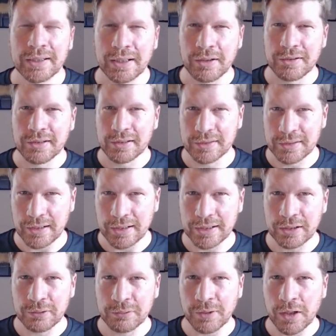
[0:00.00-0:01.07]
Now, it's a
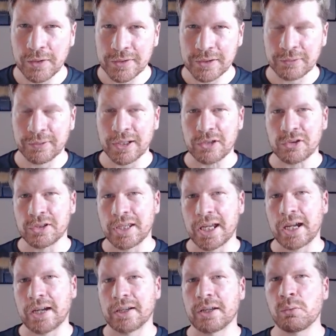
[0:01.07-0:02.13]
slightly advanced feature
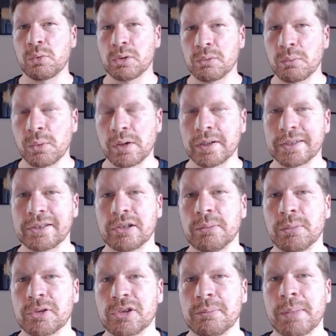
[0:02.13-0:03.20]
that, and I wouldn't worry too
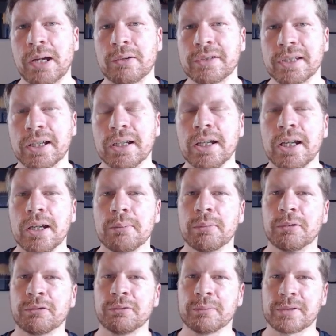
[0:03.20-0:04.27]
much about it,
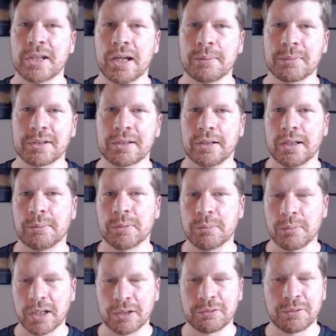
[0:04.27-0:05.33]
but from time to time you
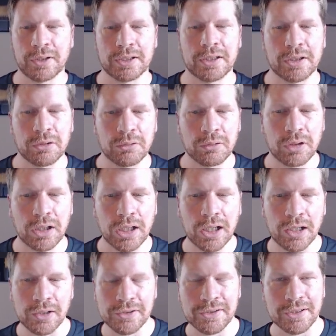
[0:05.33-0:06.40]
might find that you are
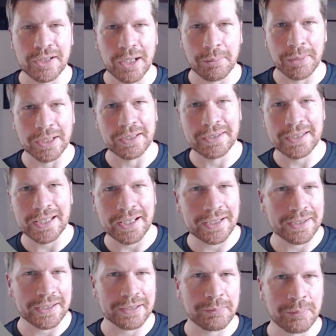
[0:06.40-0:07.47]
asked to come in and
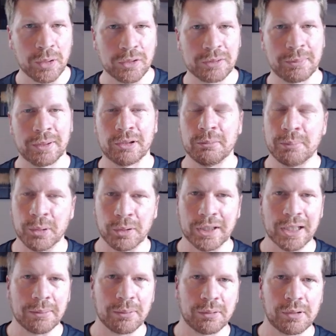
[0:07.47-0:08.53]
tick this box by your
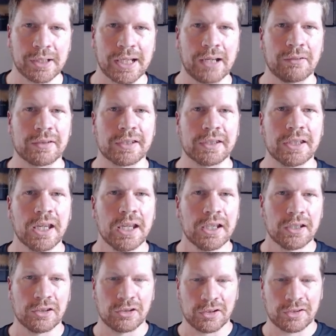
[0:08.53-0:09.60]
bookkeeper or accountant.
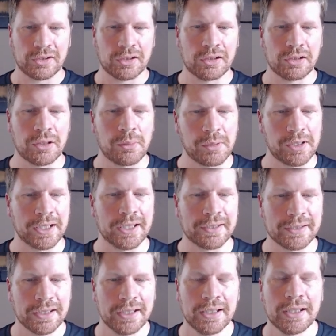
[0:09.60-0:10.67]
And just so you know where it
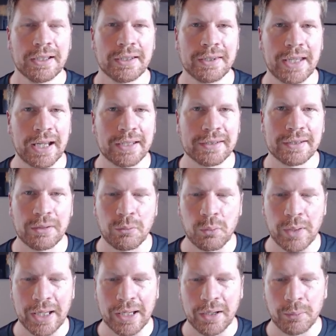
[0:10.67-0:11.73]
is, that's
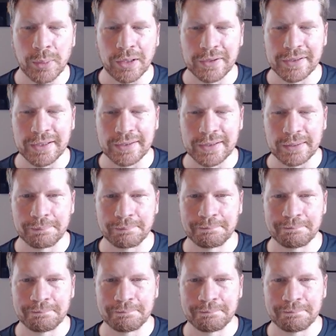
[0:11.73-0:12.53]
where we are sitting.